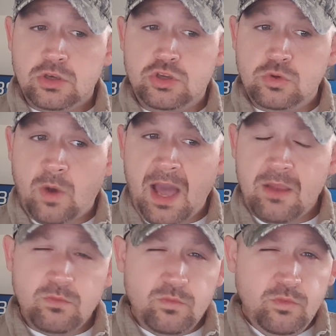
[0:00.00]
Do I
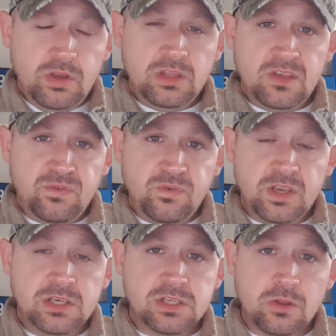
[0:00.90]
really fit
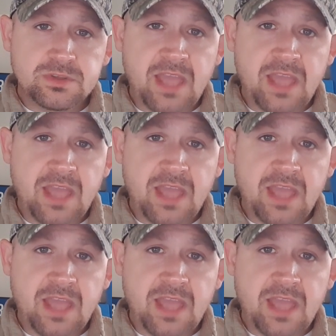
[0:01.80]
into those